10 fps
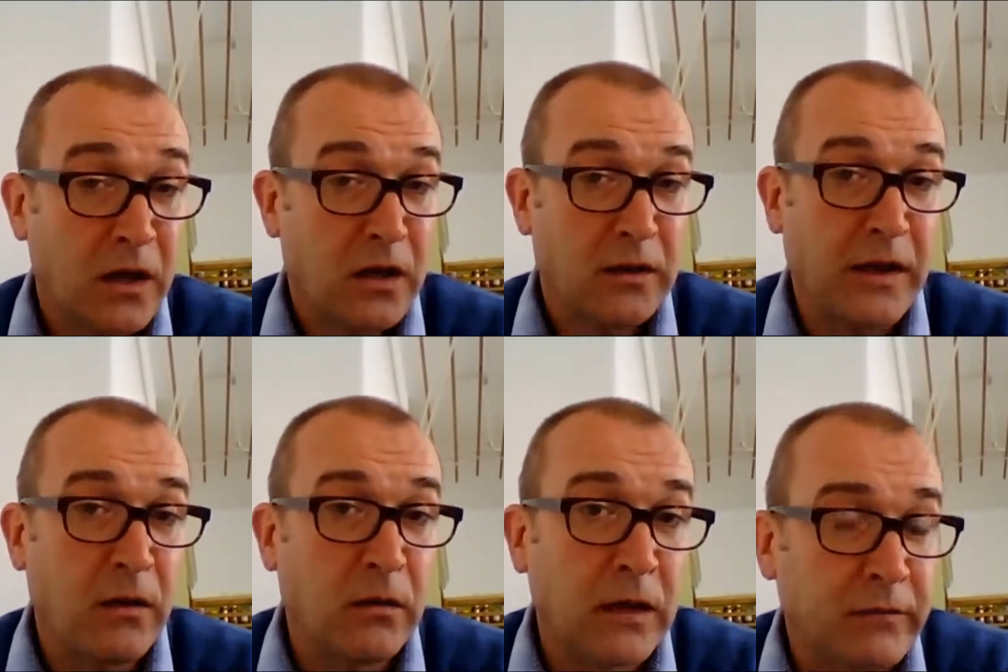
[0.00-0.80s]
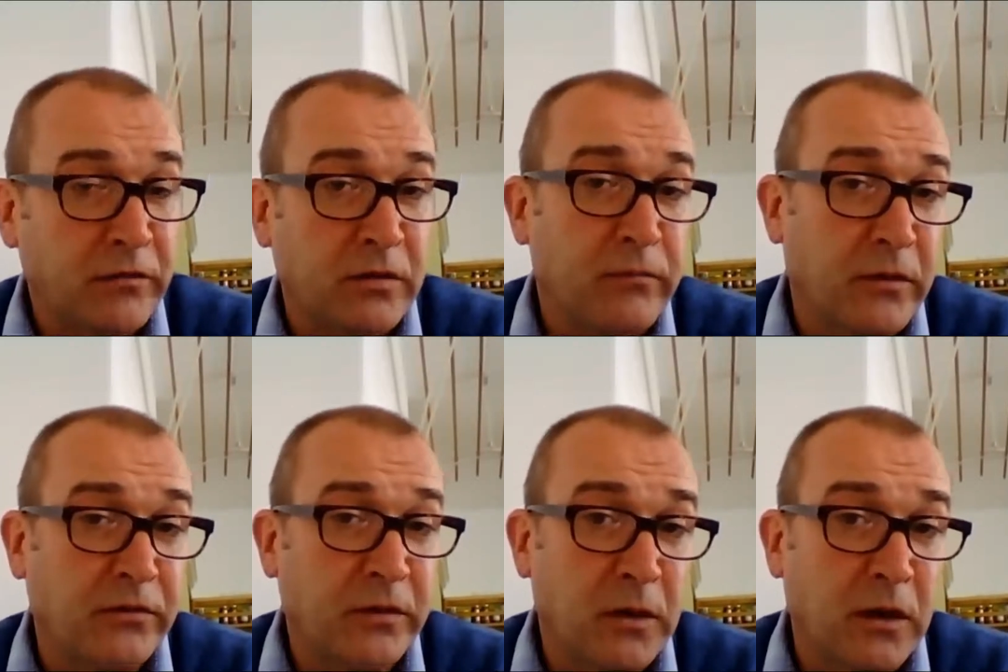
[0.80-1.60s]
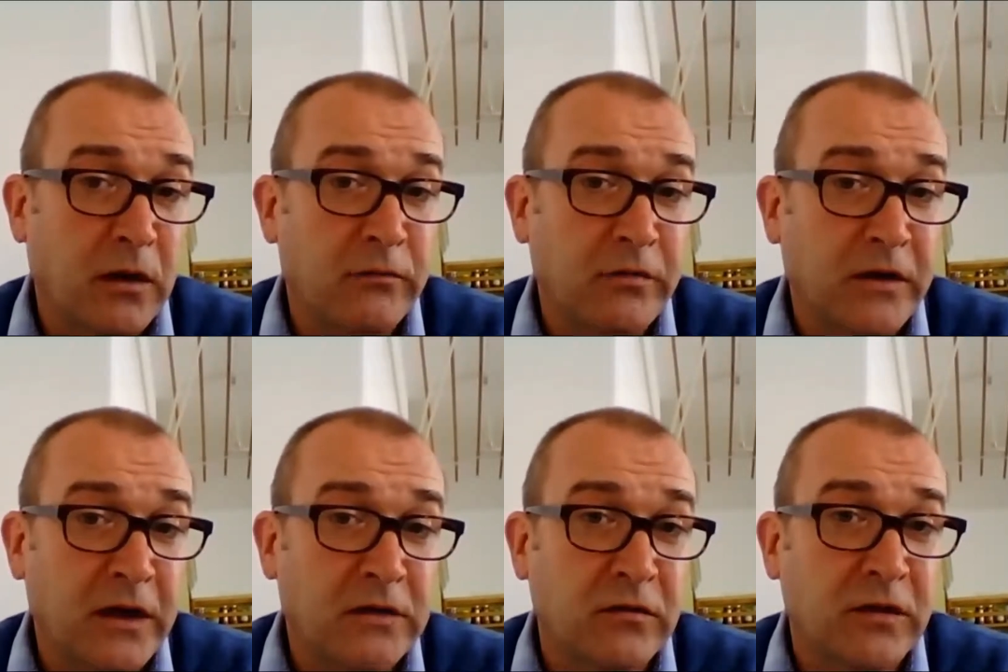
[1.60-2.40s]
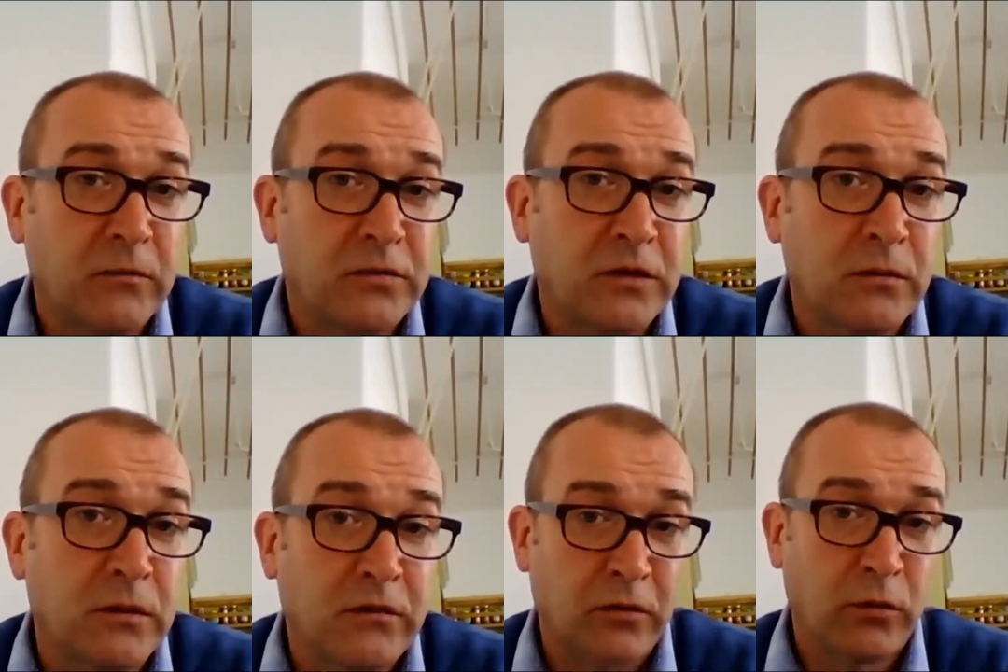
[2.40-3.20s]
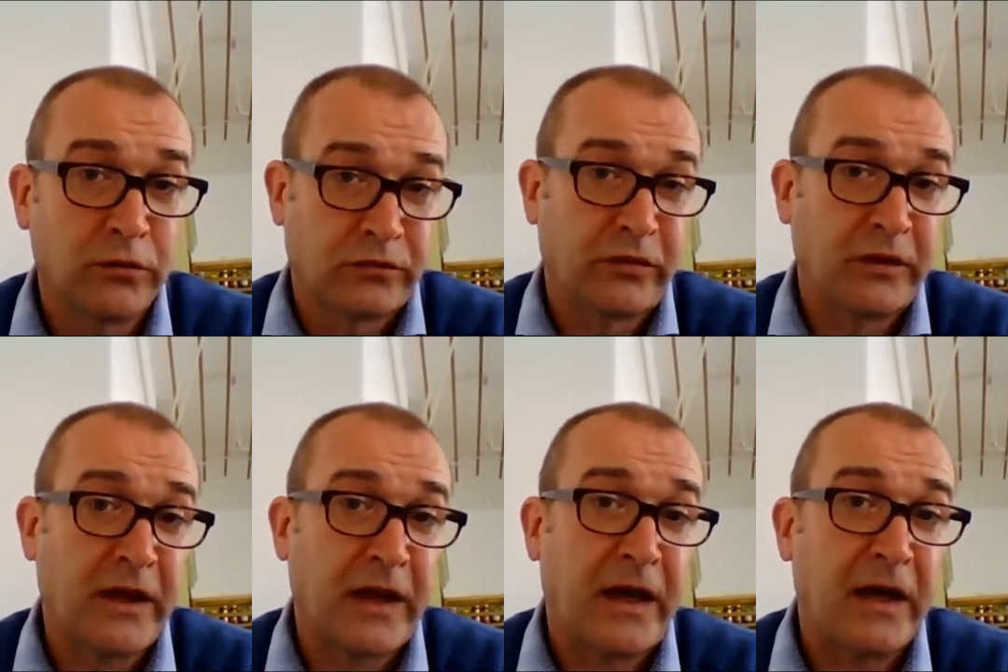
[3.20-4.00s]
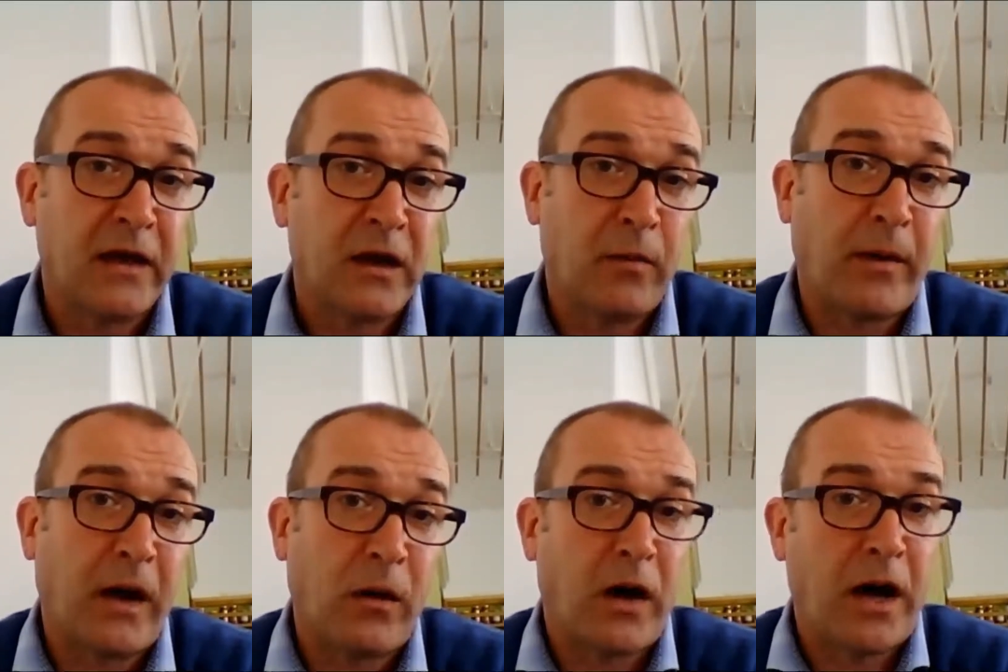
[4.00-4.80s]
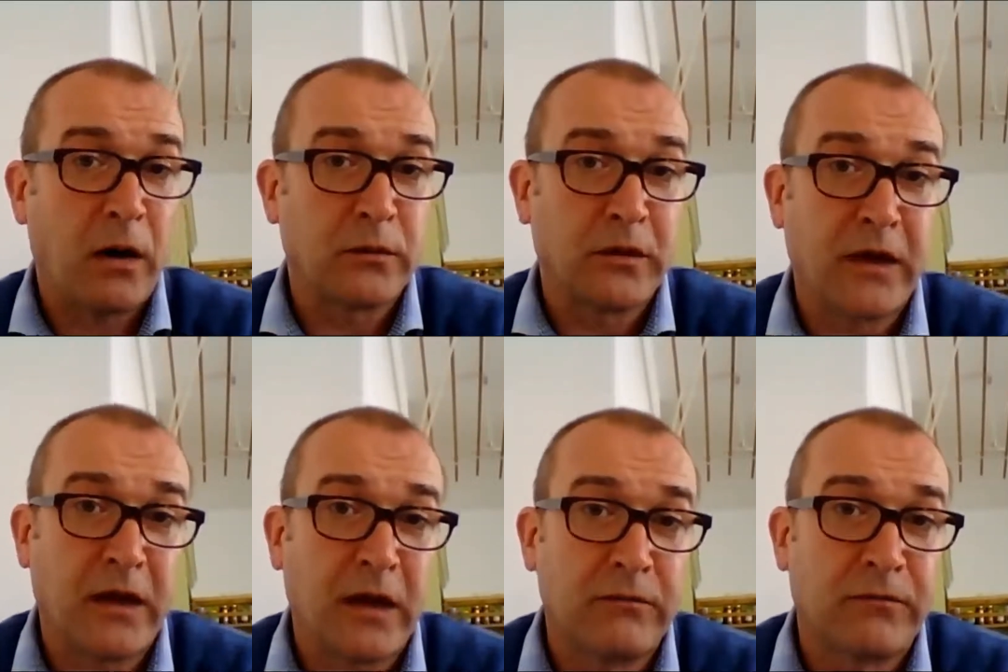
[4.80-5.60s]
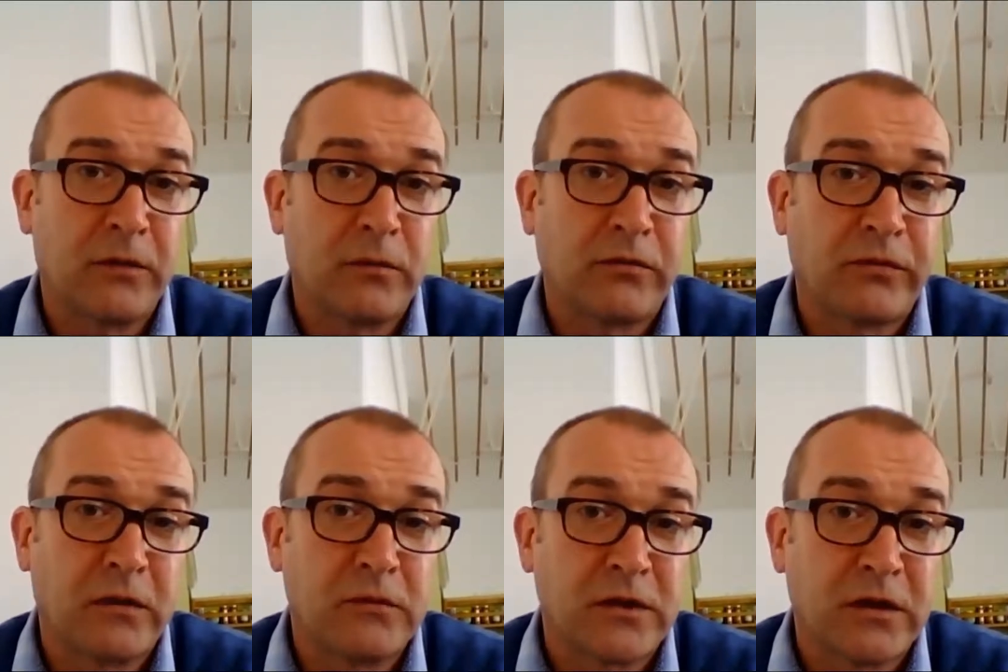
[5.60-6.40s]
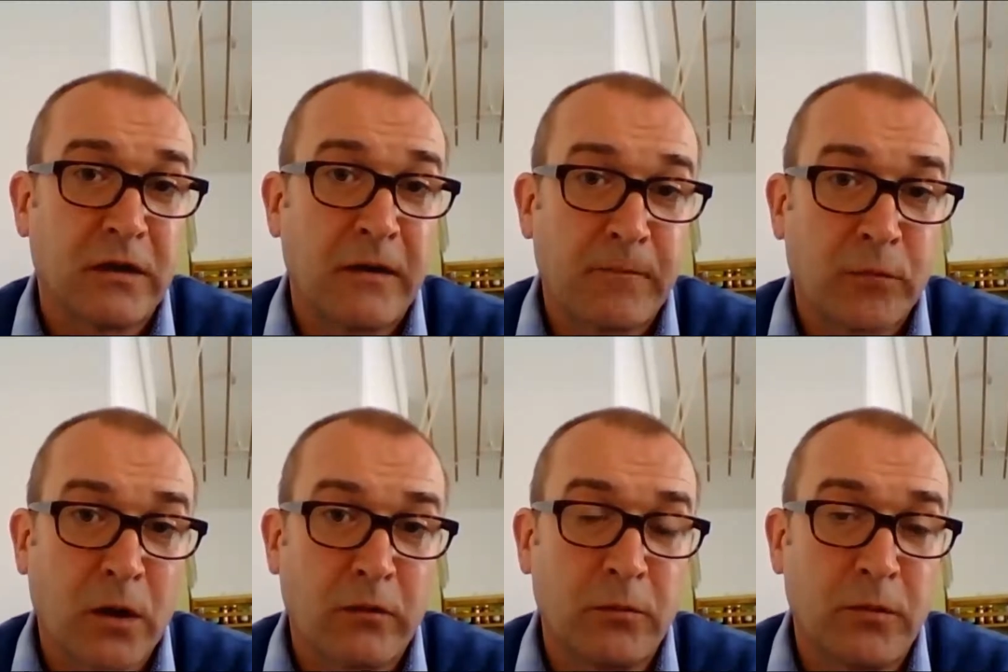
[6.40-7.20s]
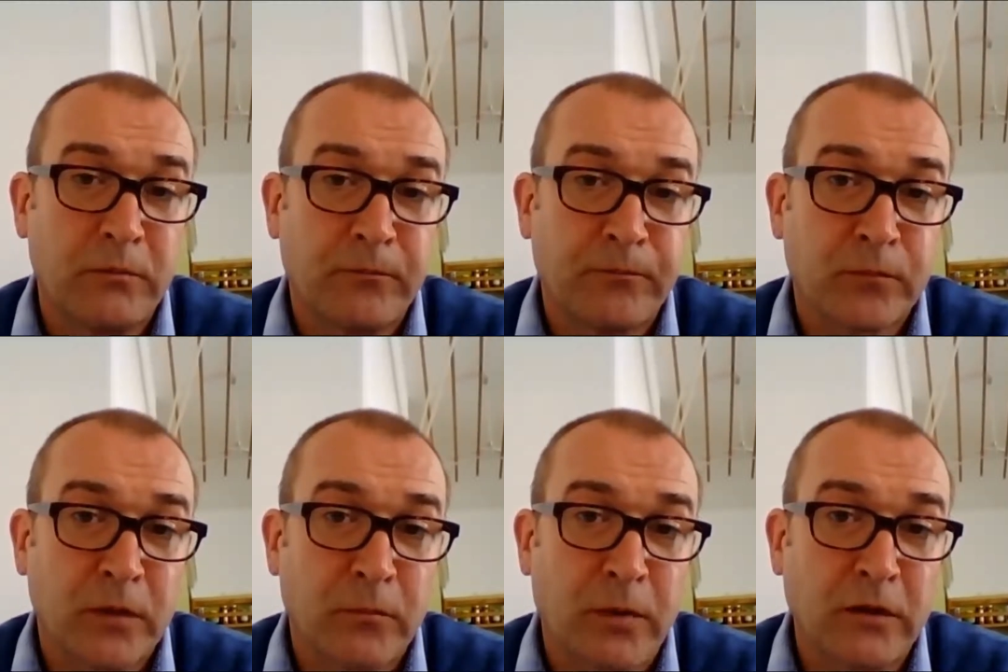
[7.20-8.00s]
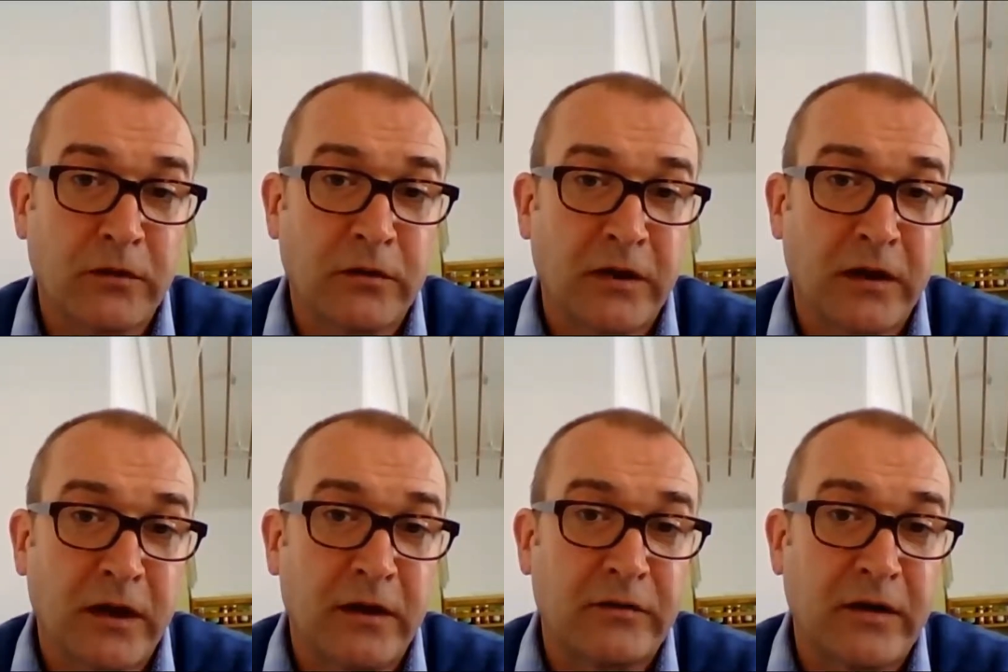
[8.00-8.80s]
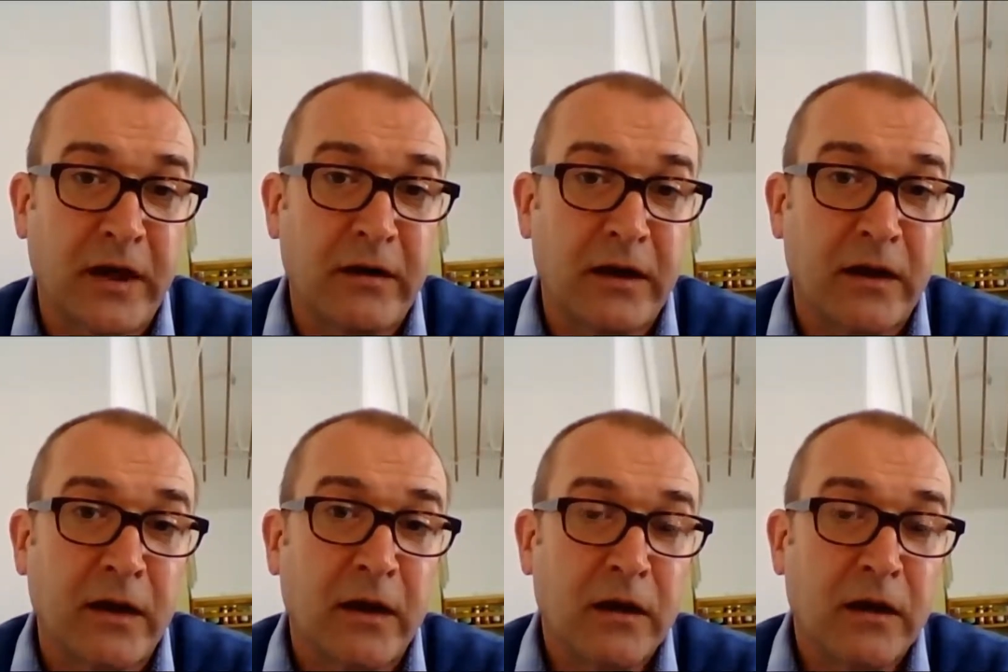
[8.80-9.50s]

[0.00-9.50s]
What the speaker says: They're all having similar conversations, I'm sure, to us today about how do they influence future government policy in this area.